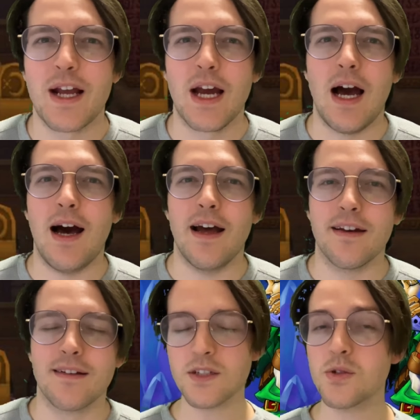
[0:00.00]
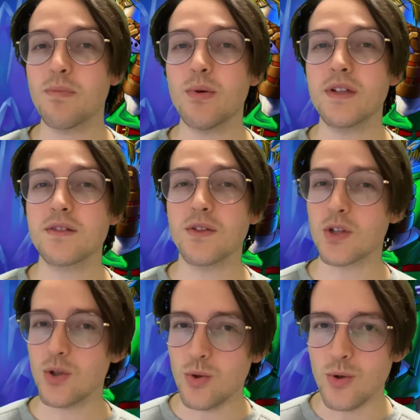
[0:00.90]
God. Extra points on the
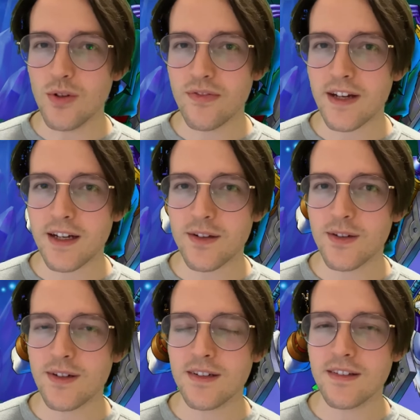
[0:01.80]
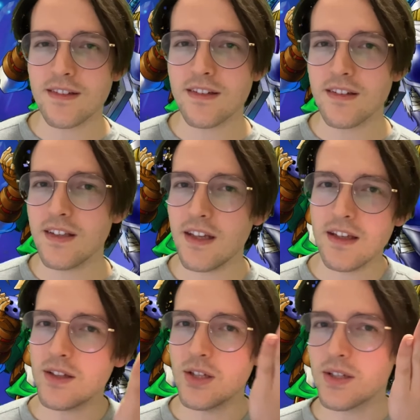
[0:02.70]
cool factor.
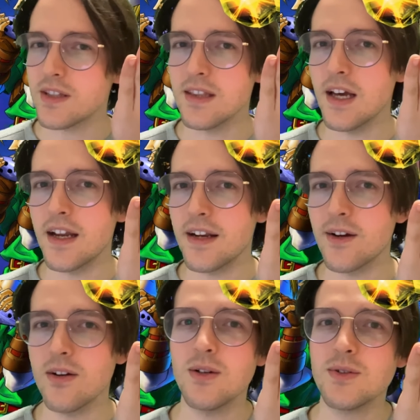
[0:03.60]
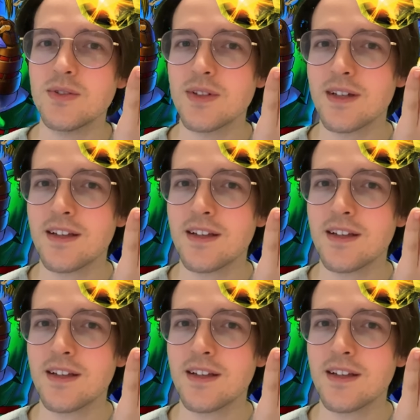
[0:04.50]
Take a look at the light arrows.